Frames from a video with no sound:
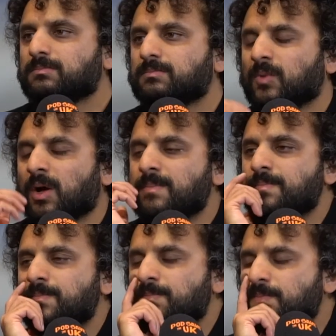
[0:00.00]
and
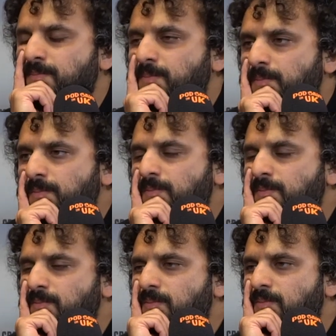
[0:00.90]
we can see
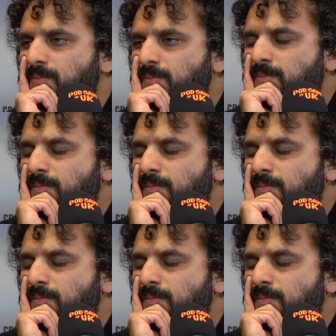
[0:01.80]
what type of